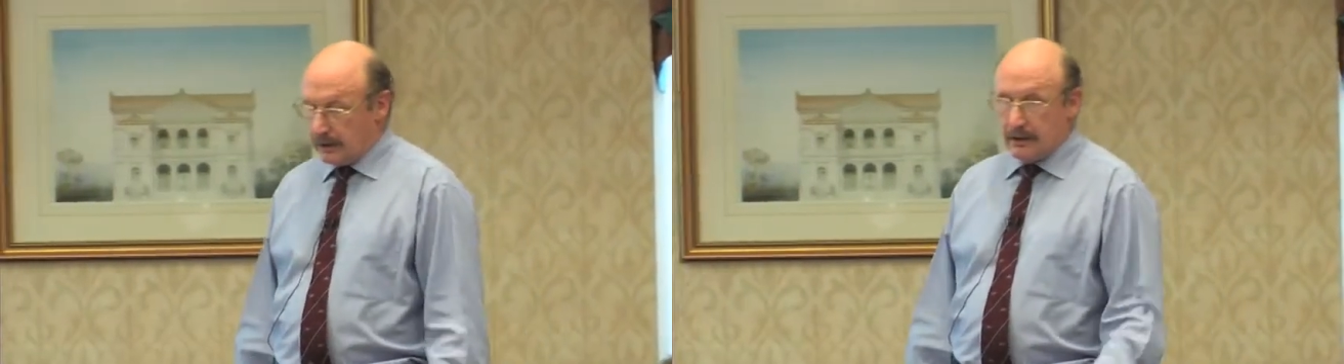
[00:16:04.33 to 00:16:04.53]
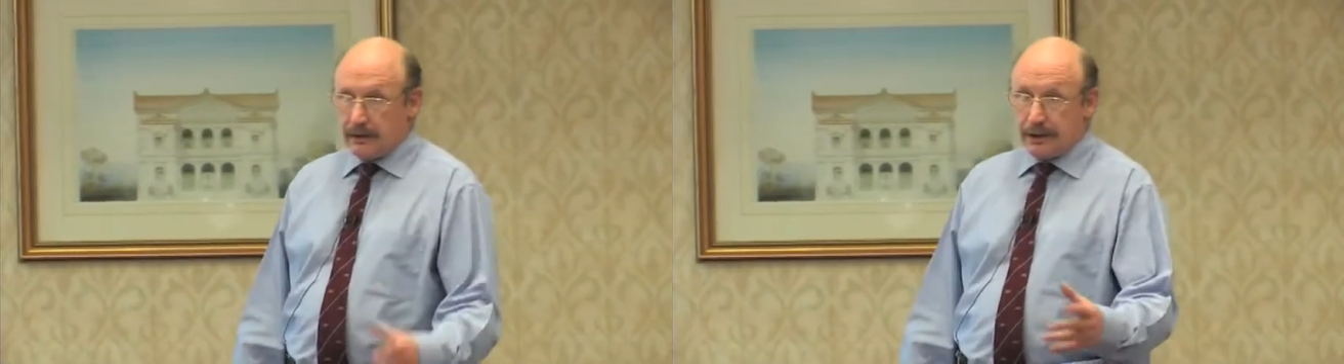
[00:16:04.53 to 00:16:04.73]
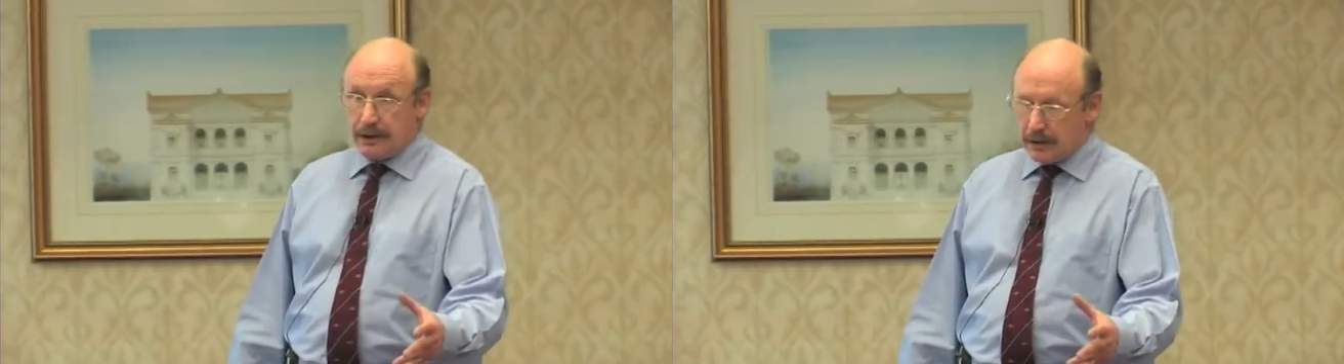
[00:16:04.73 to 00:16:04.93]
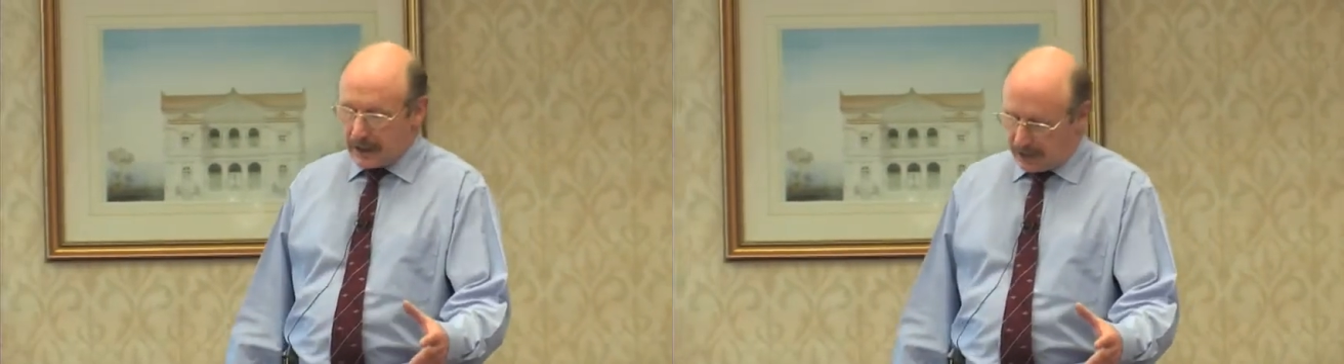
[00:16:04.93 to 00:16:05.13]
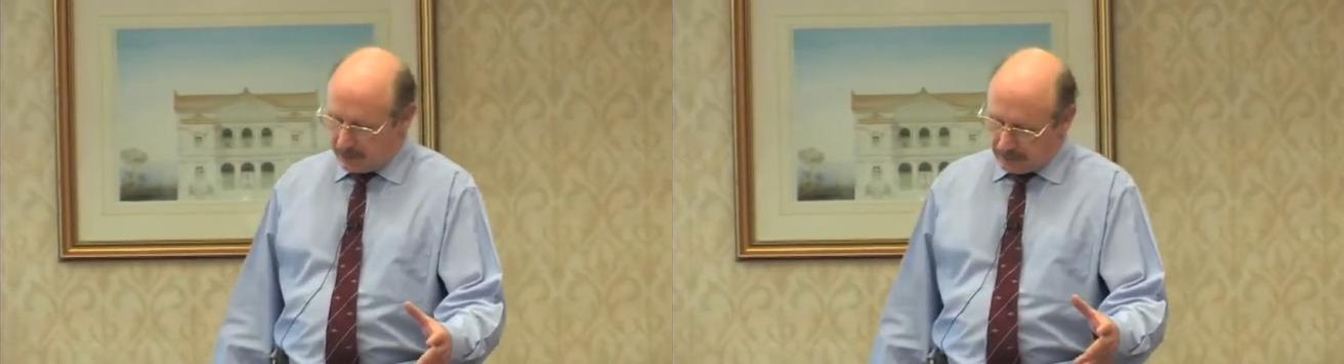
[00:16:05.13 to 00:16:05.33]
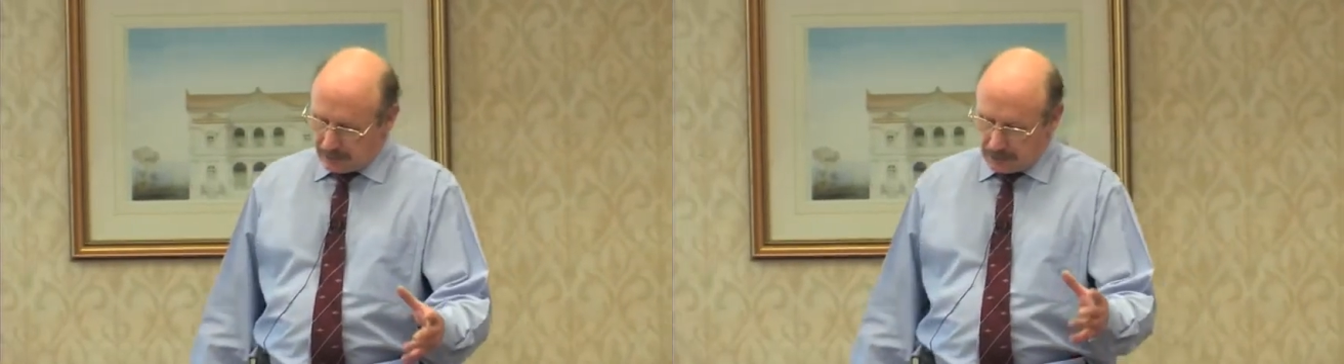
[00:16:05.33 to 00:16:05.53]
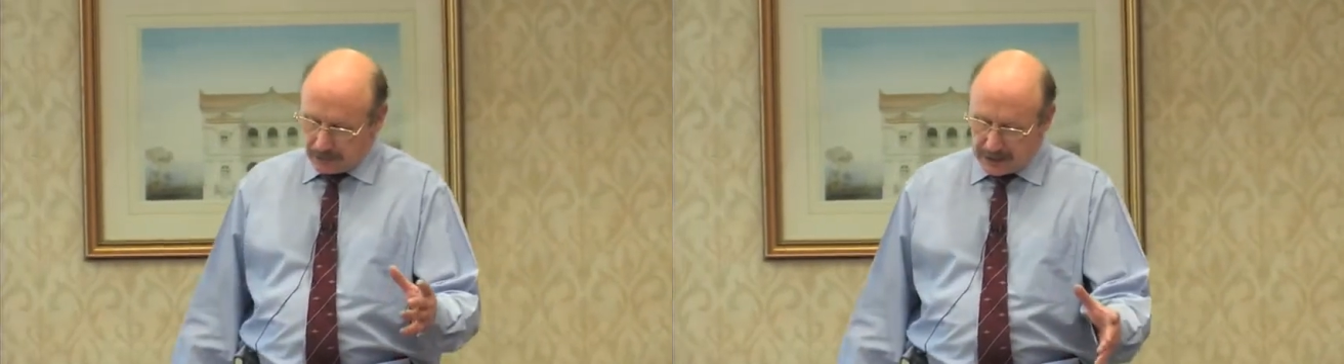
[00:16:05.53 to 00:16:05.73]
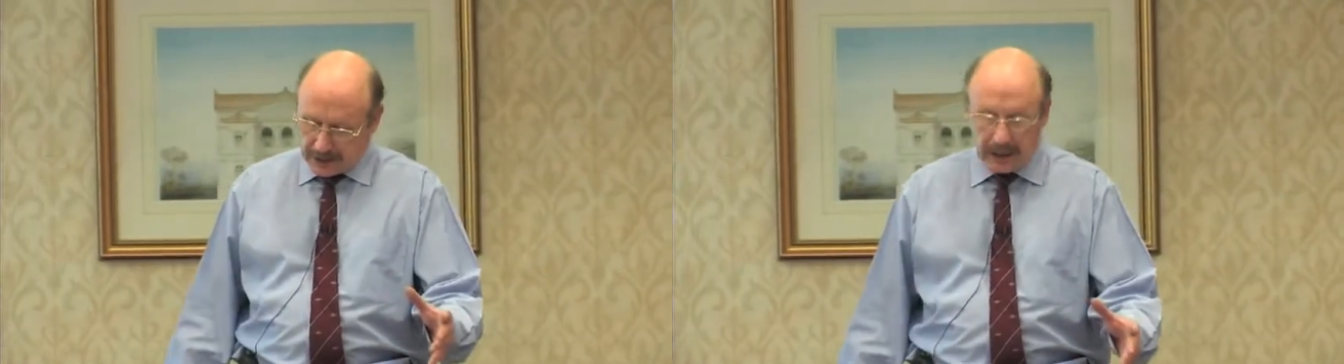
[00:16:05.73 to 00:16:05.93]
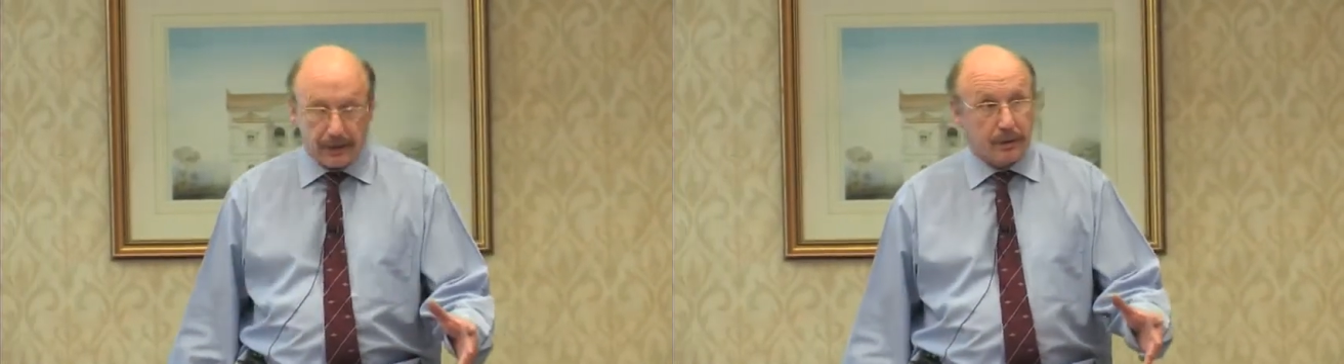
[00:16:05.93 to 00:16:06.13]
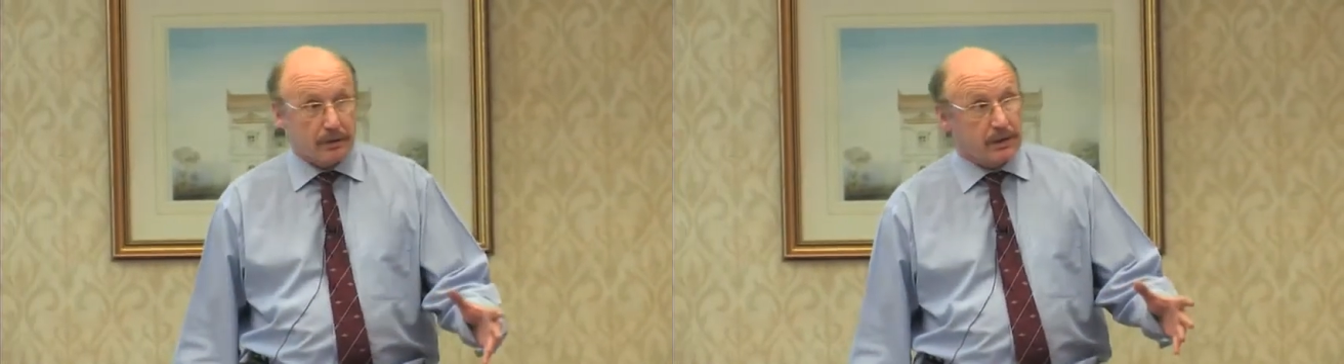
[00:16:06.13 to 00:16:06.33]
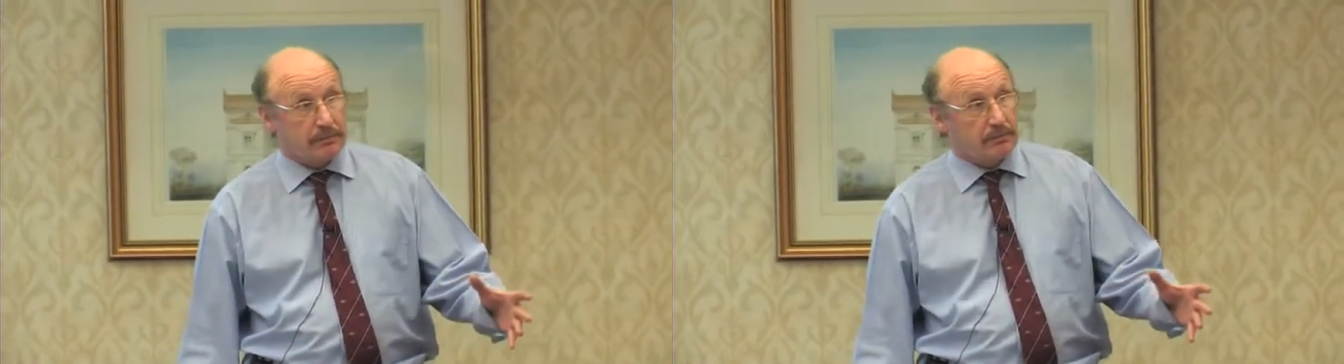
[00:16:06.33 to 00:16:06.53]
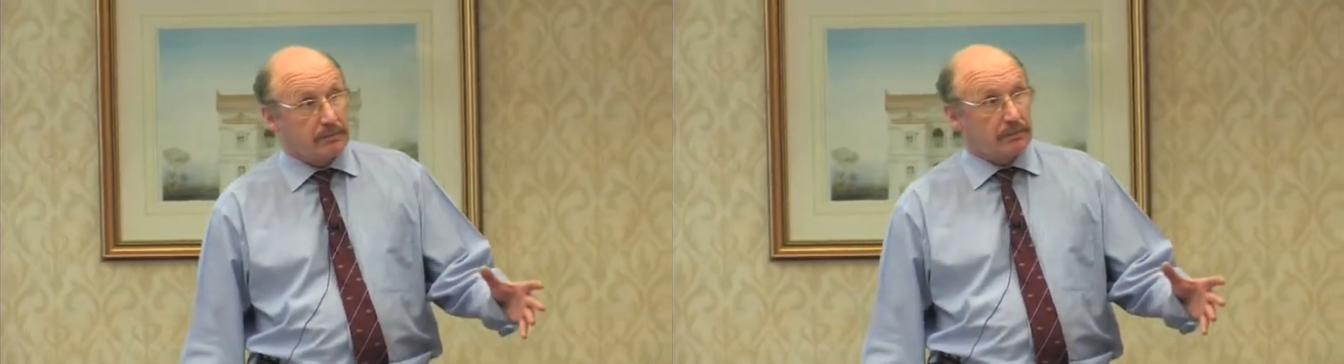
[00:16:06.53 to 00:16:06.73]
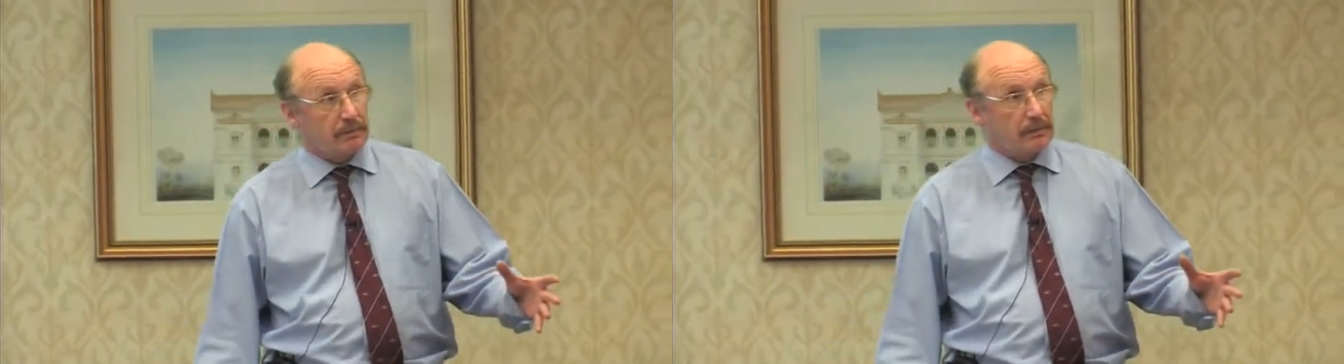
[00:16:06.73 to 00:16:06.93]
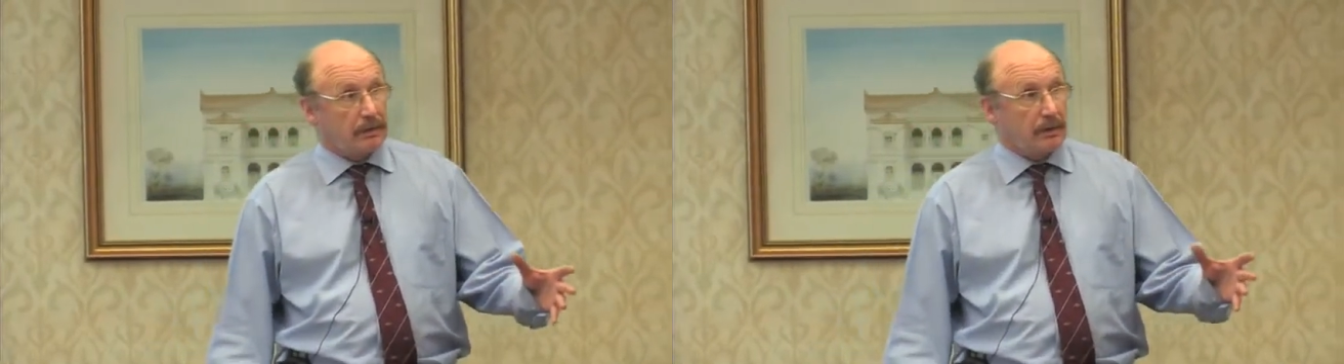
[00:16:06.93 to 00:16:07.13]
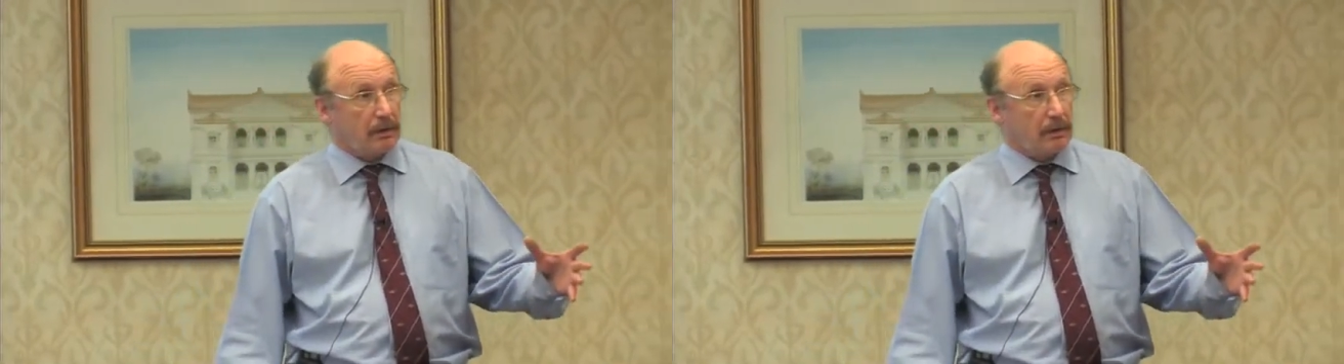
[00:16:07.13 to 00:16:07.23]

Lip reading: To do that, you need A-levels